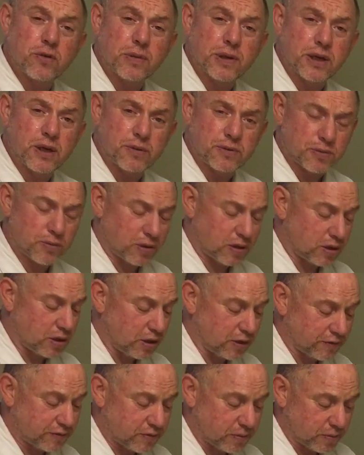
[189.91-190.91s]
becomes more
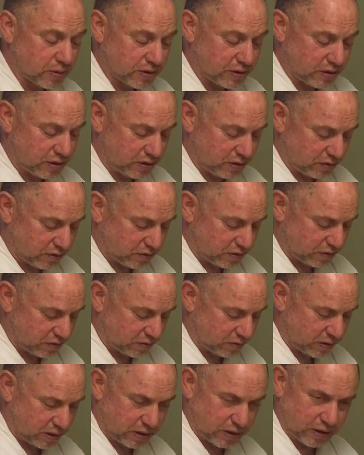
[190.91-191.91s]
comfortable with the use of the
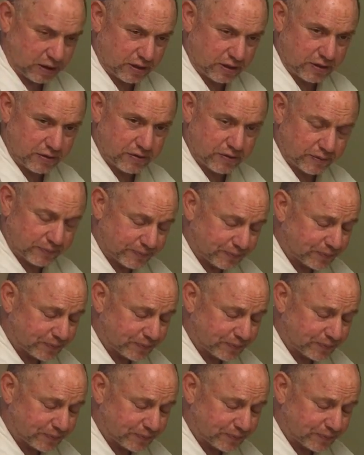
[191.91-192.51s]
Real-Ease,